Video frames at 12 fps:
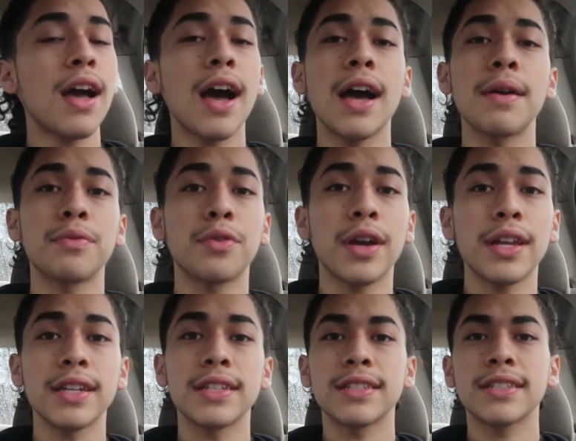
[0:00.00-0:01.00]
I'm
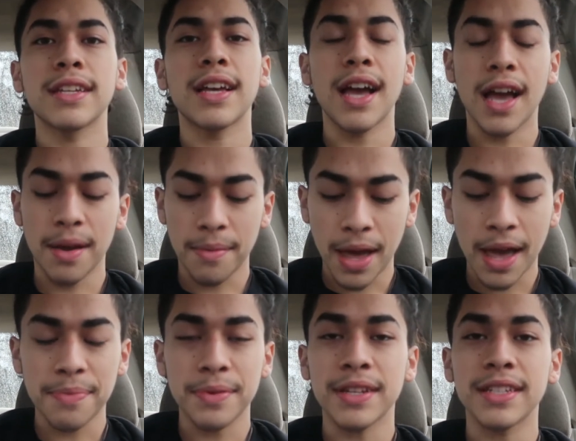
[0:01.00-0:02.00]
greatness, I am
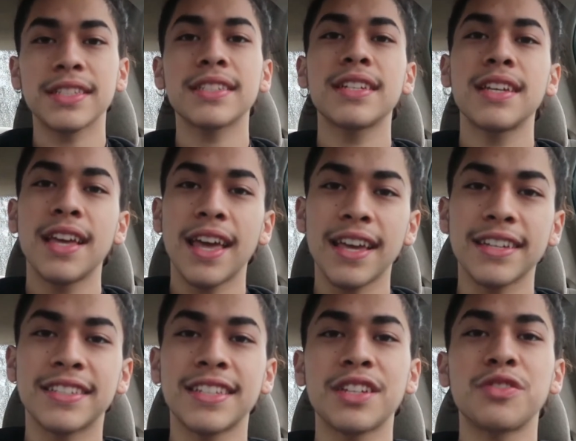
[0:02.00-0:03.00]
happiness,
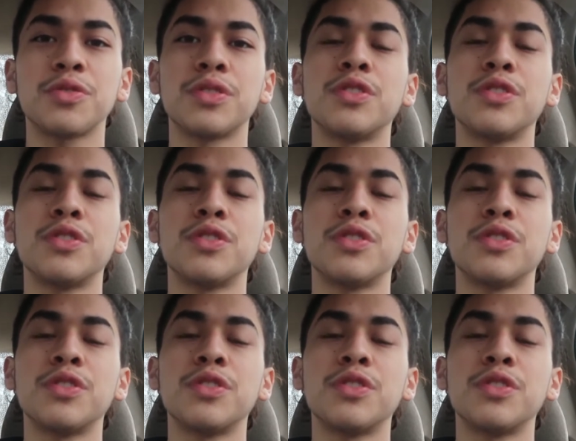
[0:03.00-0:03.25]
etc.